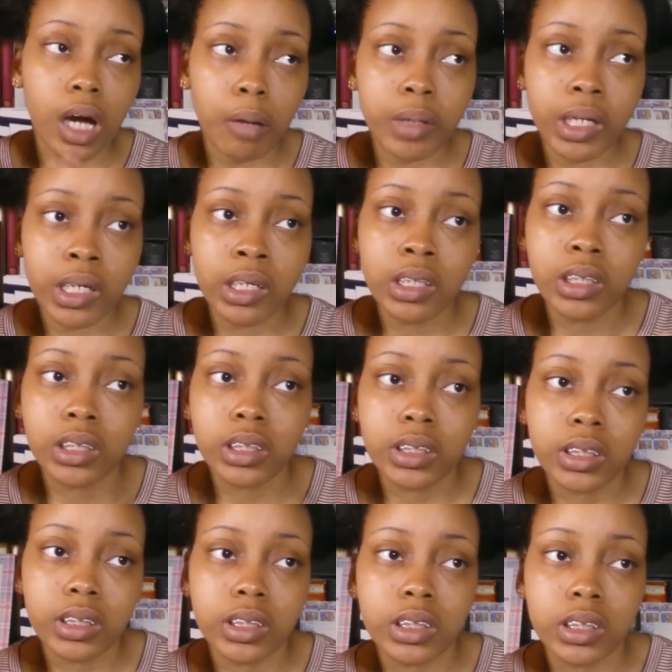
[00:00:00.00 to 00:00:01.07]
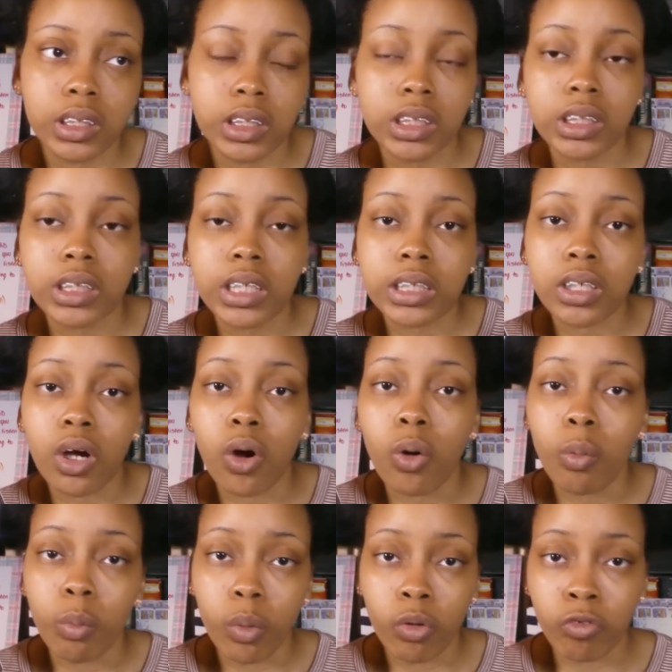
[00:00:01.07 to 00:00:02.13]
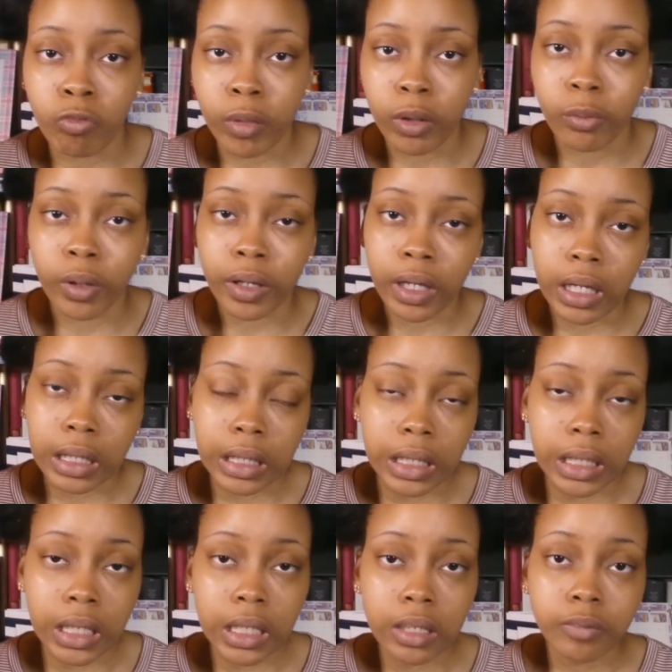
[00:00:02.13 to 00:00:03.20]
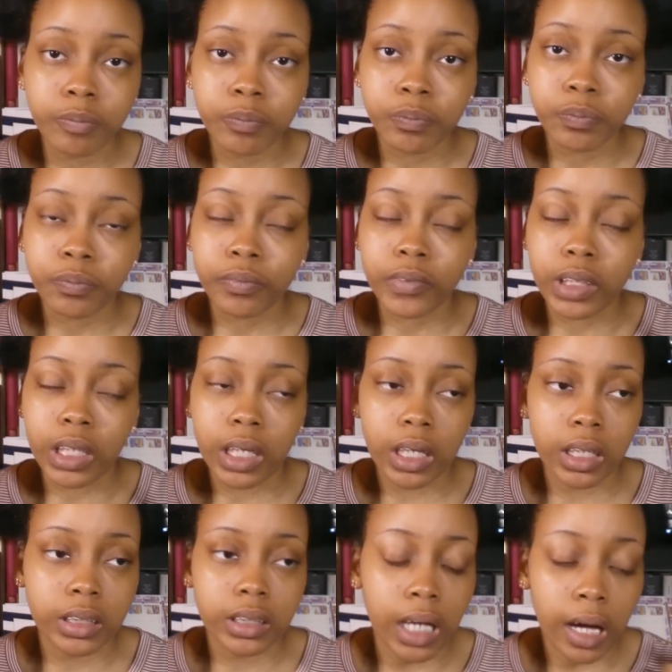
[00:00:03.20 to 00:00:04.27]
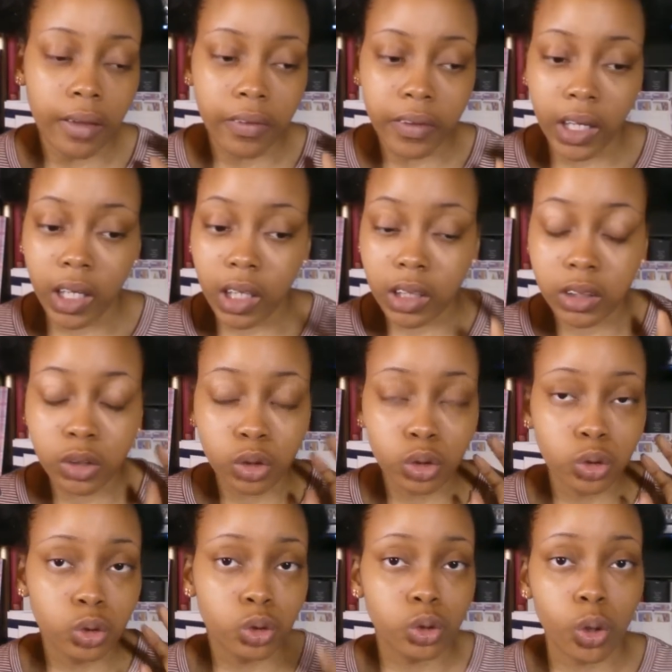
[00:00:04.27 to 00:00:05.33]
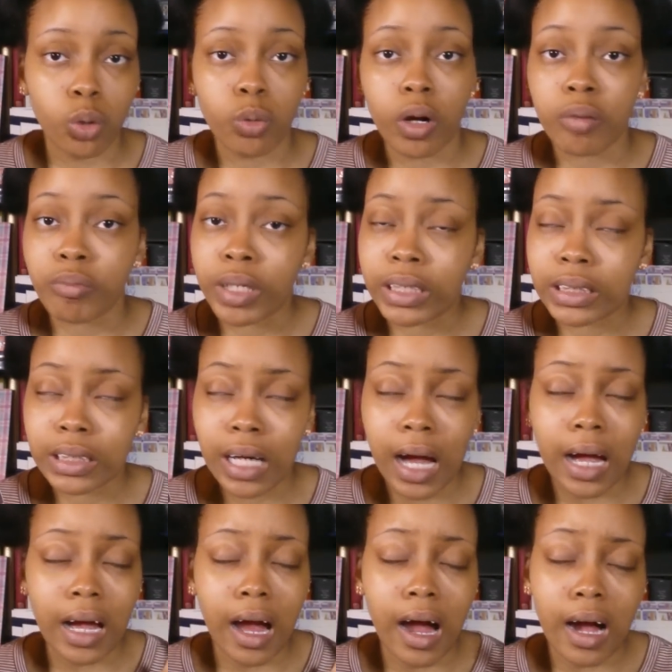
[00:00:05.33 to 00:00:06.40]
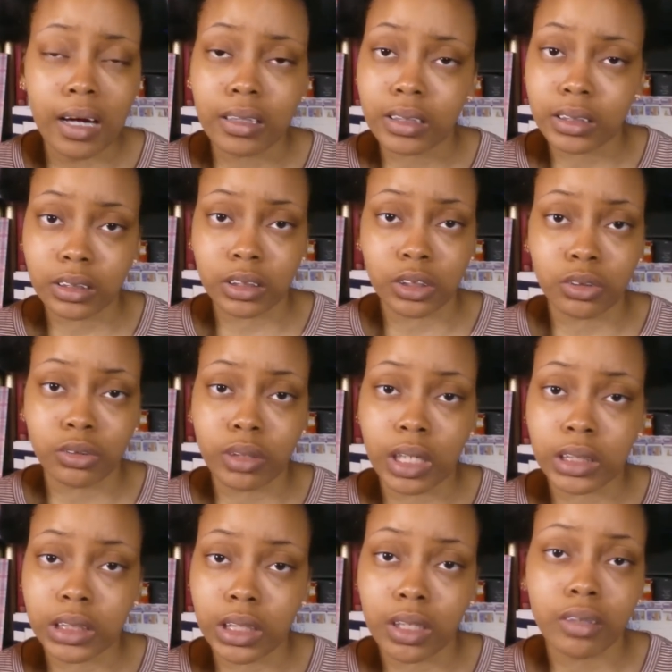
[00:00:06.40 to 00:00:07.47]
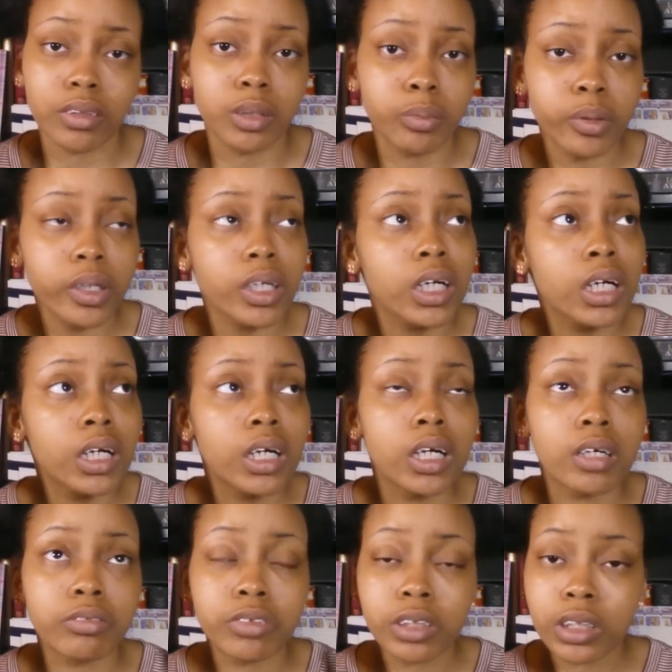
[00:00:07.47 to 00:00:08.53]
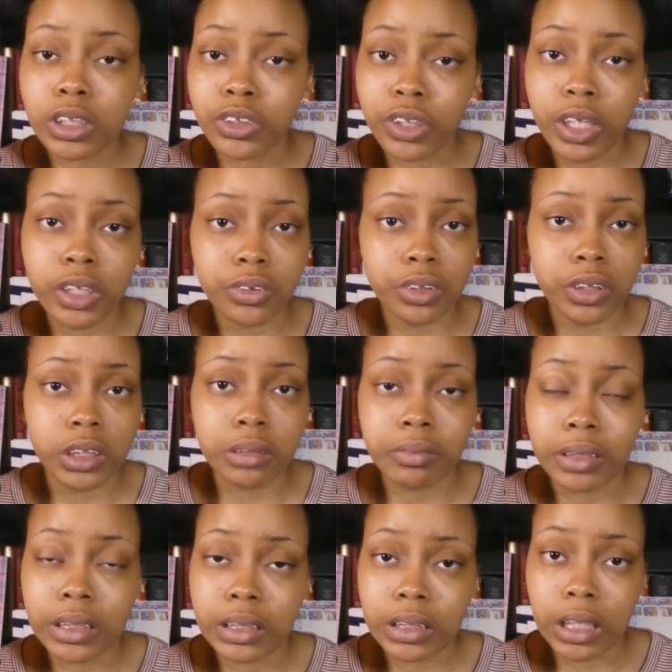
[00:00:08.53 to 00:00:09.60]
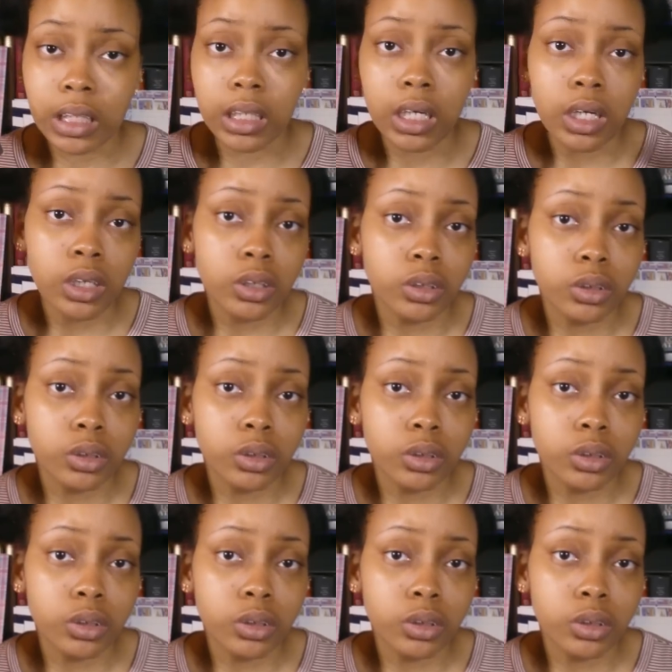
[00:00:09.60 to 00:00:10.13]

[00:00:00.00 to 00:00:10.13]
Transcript: I mean, she just has a whole movement with clinging, and I think it's so amazing. I highly suggest you guys check out the book. If you can get your hands on a DVD study,